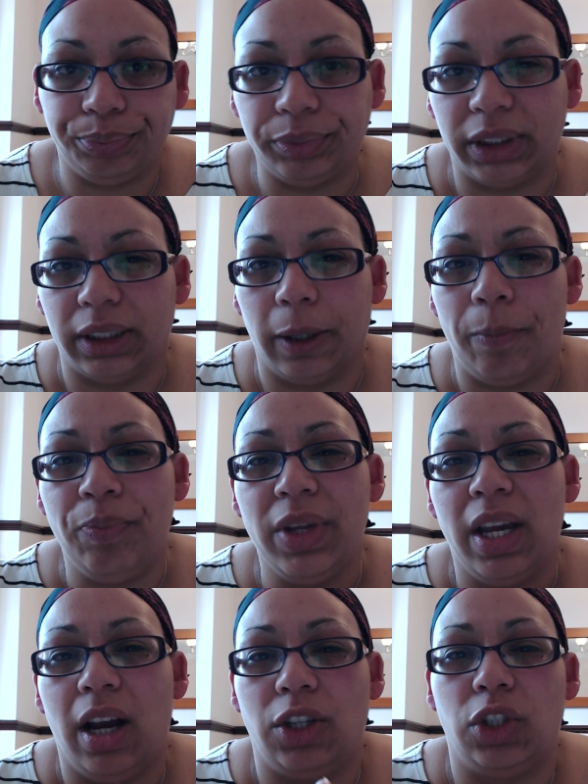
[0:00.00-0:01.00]
So
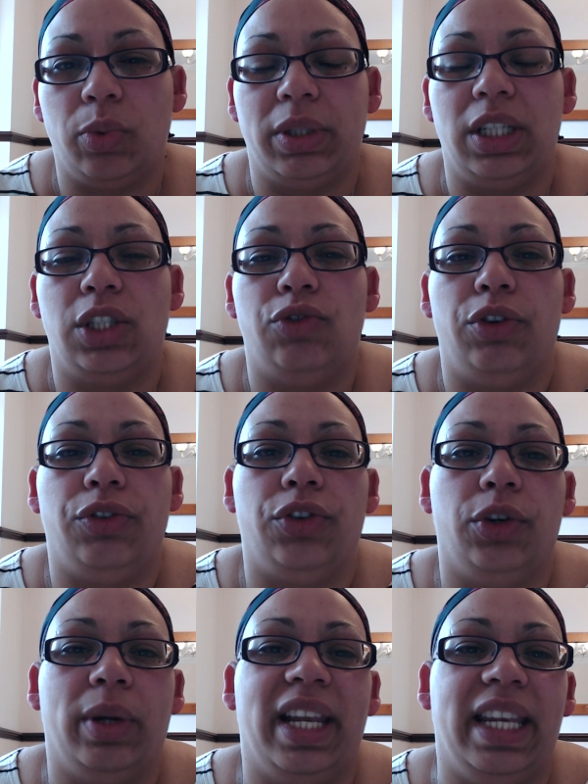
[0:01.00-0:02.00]
I just wanted to run
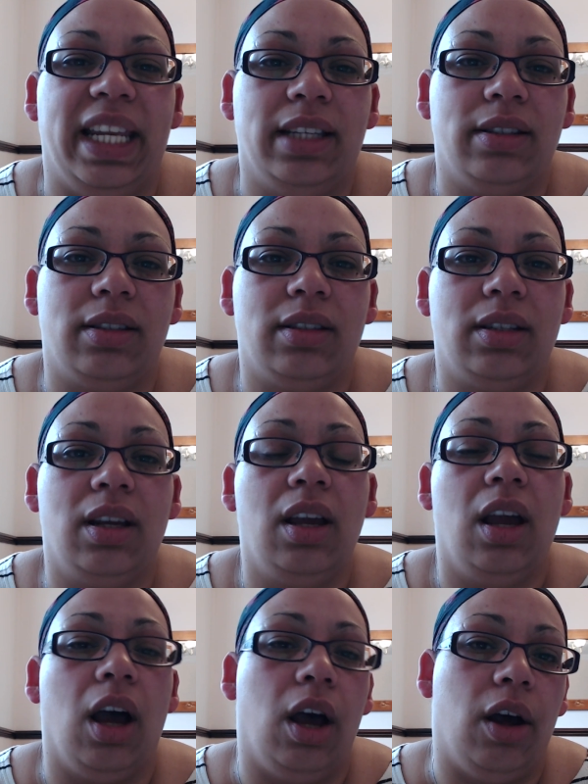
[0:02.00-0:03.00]
through a list
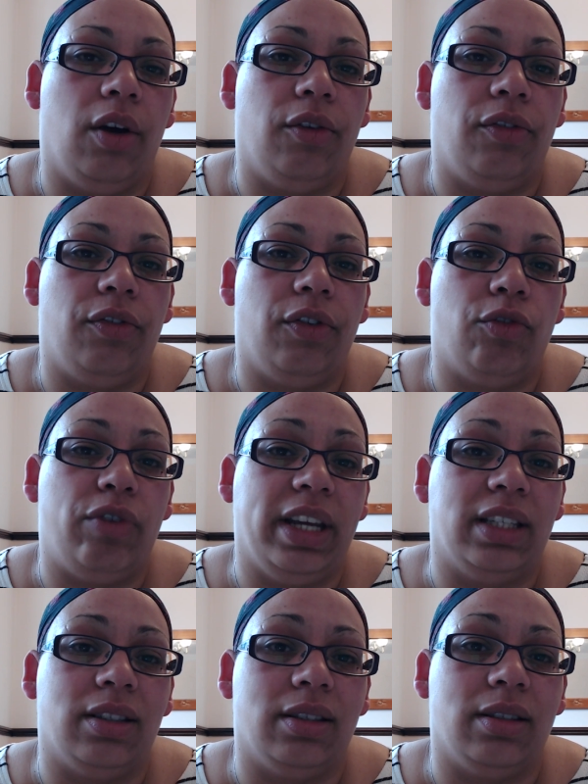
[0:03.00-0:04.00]
of
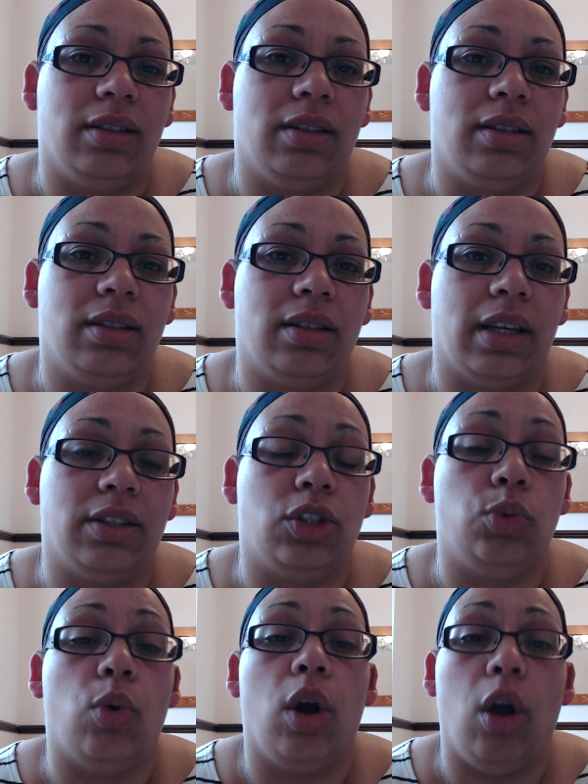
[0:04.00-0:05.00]
reasons as
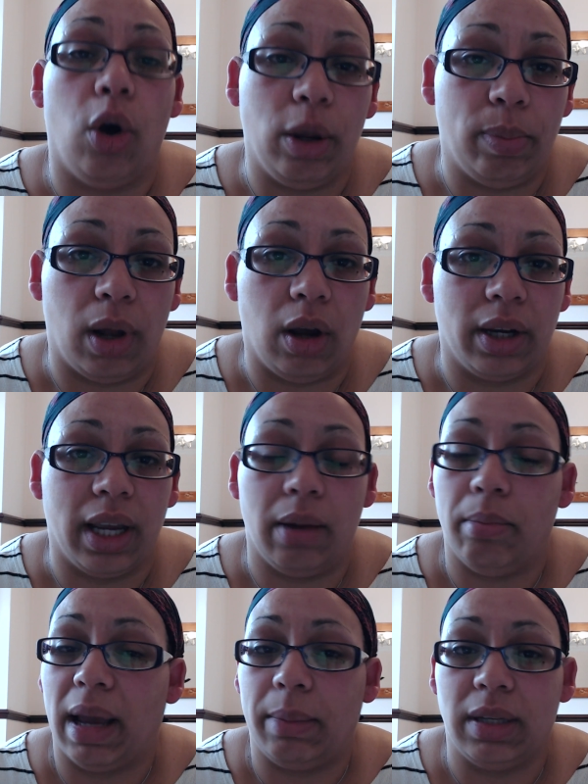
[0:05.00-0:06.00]
to why I blog,
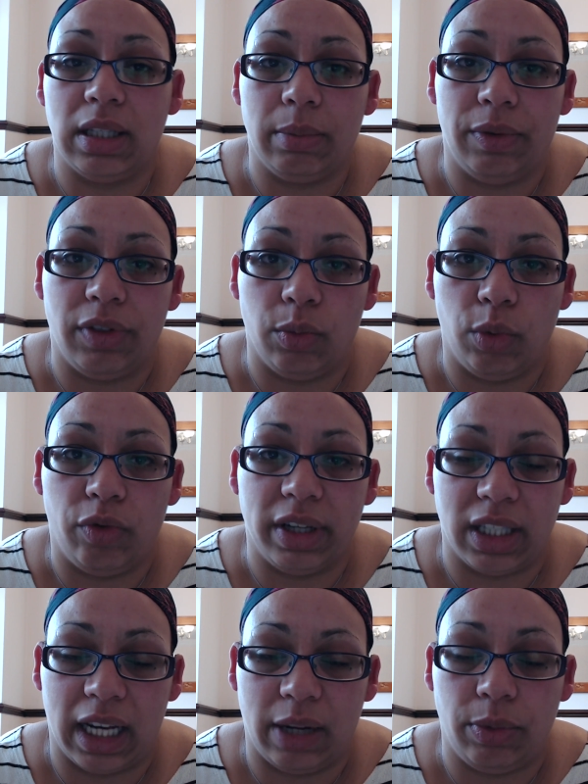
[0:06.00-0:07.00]
and maybe some of them will
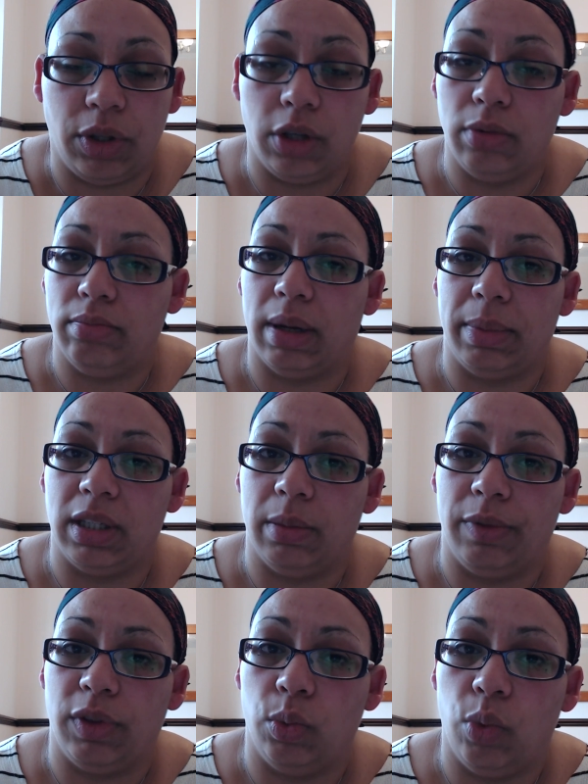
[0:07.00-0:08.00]
resonate with you, maybe some
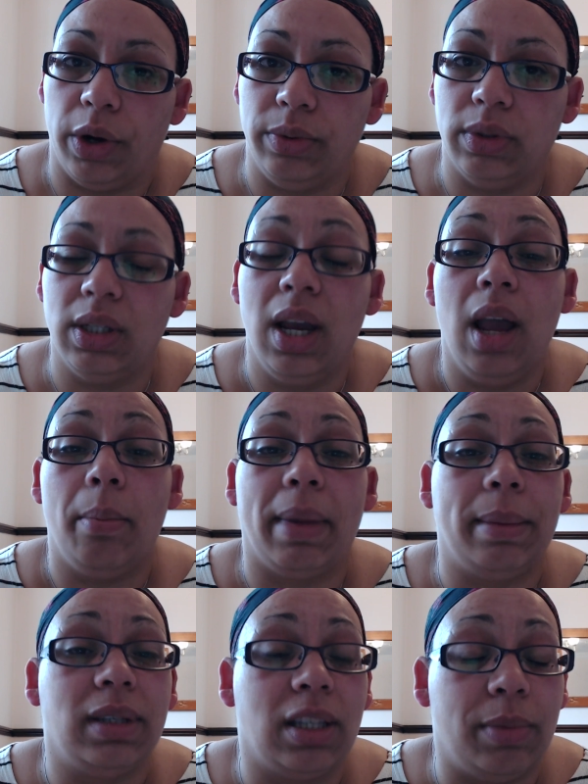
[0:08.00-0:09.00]
of them won't,
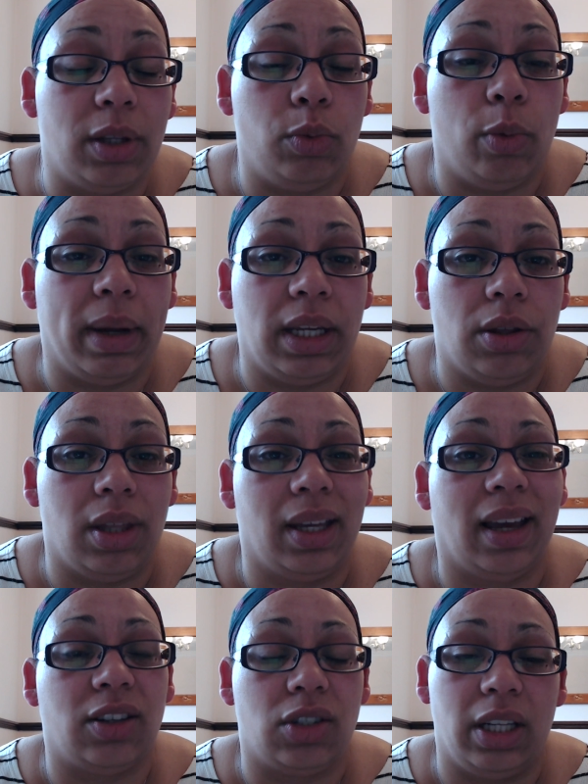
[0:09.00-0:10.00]
maybe some of them will make you think
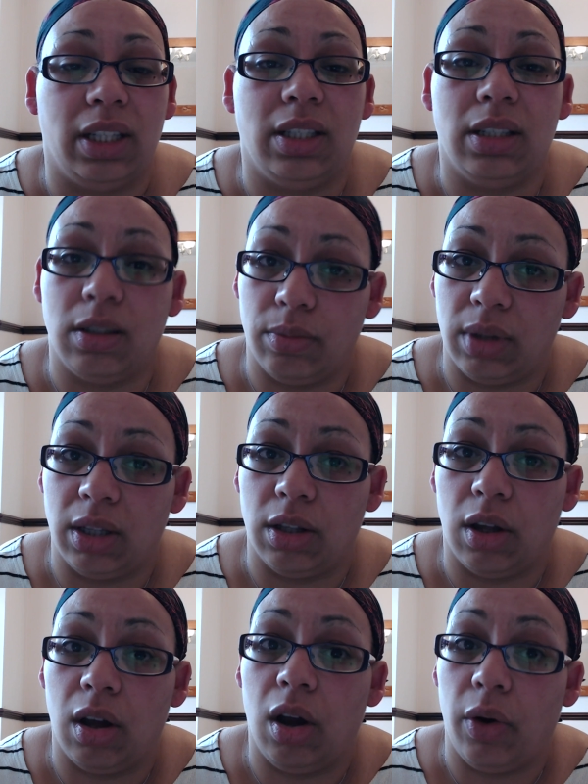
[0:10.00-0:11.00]
actually this is something
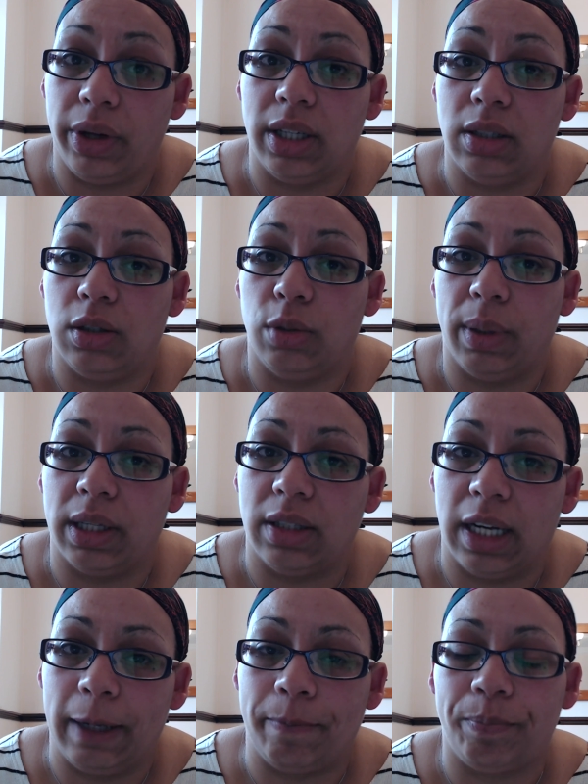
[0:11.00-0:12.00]
that I can do
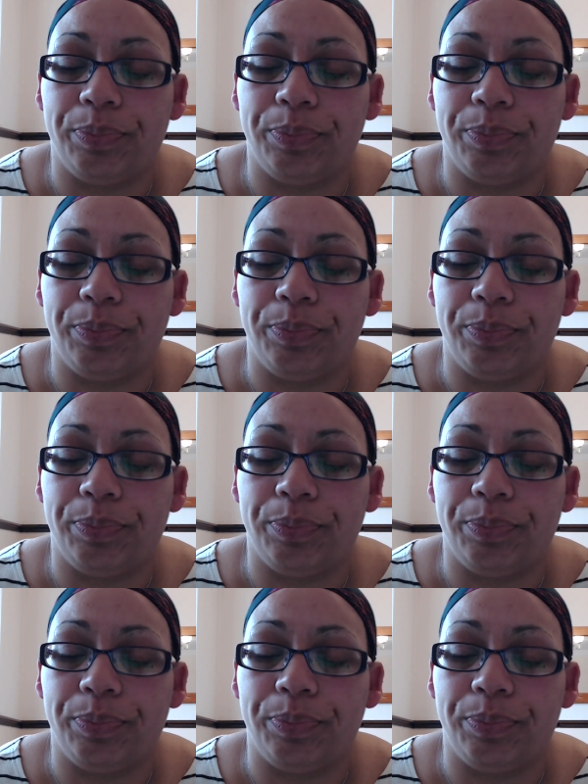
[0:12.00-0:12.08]
personally.